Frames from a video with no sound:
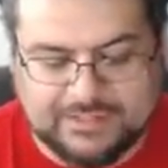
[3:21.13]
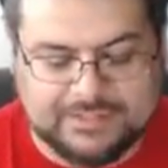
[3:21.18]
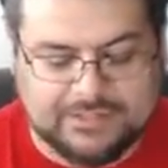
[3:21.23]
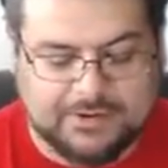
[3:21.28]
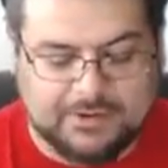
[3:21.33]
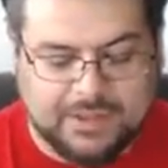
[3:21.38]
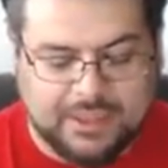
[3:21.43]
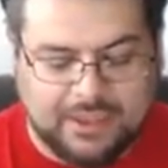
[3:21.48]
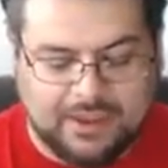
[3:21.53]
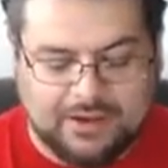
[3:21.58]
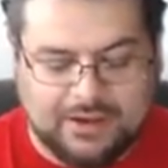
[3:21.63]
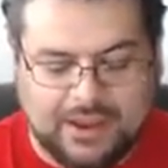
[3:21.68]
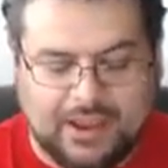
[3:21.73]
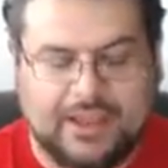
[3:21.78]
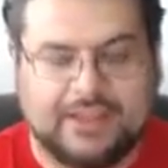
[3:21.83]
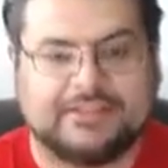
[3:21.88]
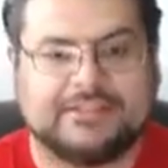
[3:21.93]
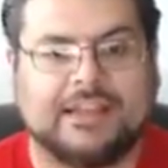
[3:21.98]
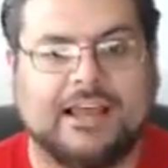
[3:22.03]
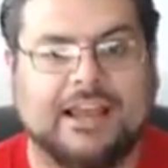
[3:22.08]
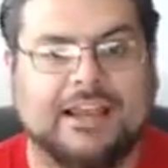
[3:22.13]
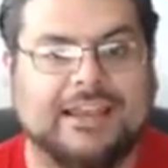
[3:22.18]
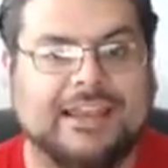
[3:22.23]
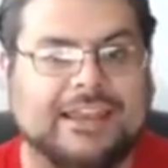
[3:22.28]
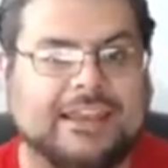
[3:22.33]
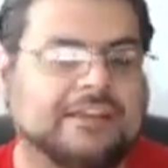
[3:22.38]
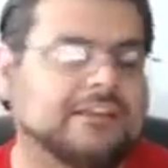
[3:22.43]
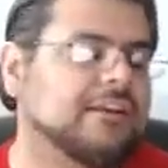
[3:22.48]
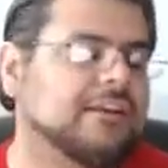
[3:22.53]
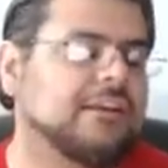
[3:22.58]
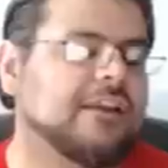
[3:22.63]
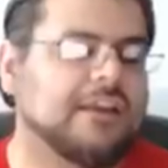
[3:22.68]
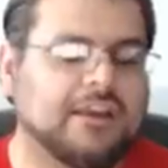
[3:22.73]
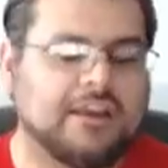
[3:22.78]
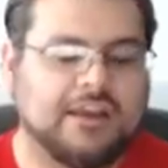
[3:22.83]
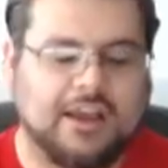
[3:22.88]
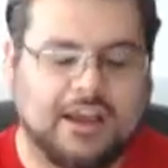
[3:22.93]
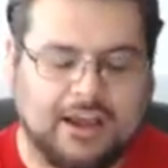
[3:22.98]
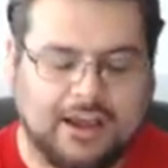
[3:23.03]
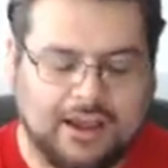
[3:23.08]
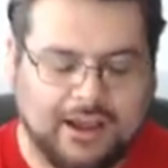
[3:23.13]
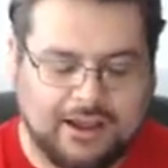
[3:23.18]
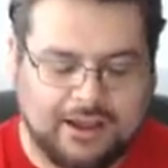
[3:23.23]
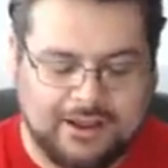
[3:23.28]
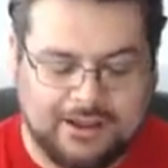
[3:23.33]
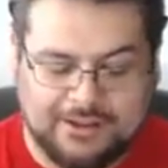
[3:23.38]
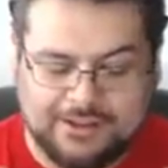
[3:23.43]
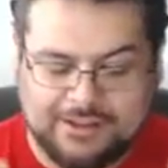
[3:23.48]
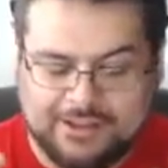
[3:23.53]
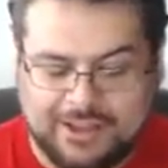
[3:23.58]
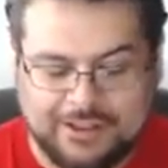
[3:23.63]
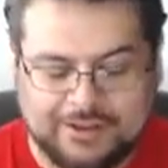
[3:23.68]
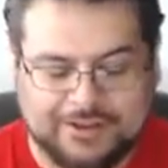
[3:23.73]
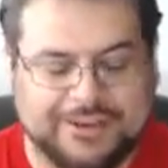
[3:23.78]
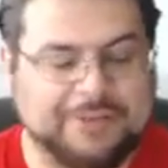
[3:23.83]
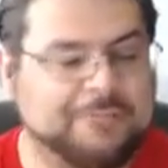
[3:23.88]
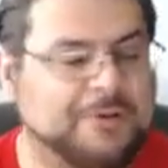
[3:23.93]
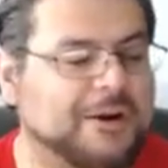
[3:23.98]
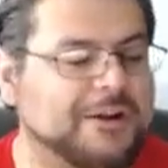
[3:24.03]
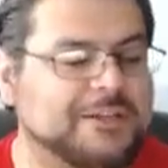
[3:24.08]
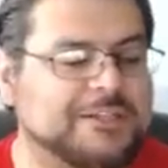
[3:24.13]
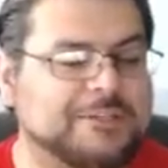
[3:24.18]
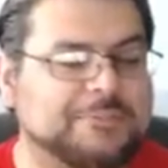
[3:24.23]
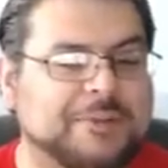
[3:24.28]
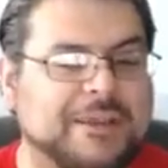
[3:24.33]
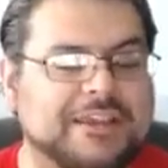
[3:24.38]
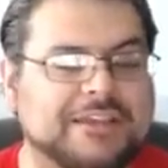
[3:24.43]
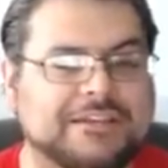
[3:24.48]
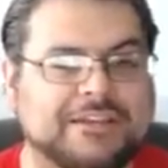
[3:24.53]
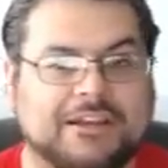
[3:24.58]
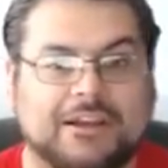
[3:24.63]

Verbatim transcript: So again, guys, I need uh, I, I need participation.